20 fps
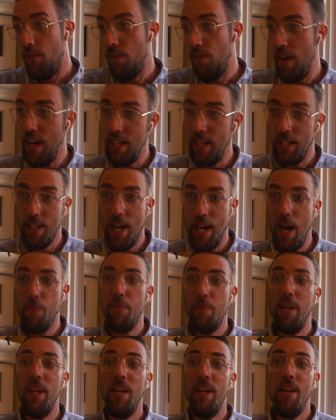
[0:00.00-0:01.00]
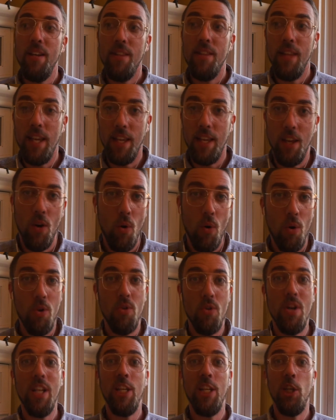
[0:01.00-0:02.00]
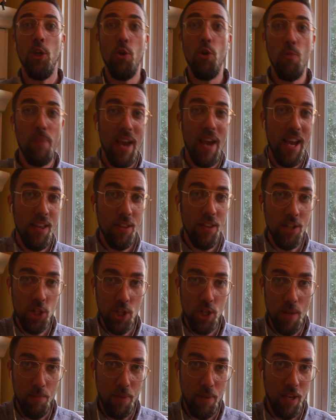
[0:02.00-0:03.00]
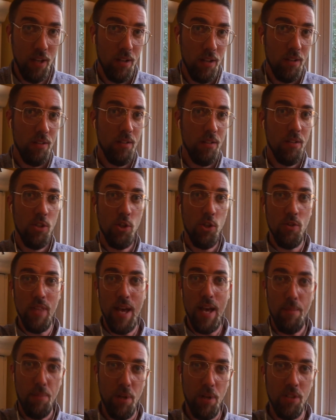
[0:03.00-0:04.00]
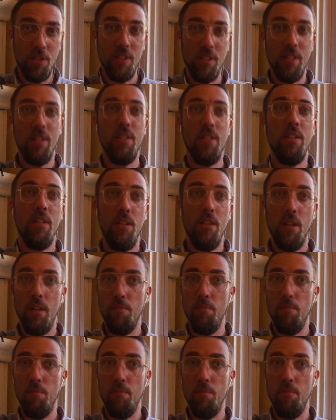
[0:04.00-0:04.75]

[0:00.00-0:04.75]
They find a copy, they can order it, you pay the shipping to that person.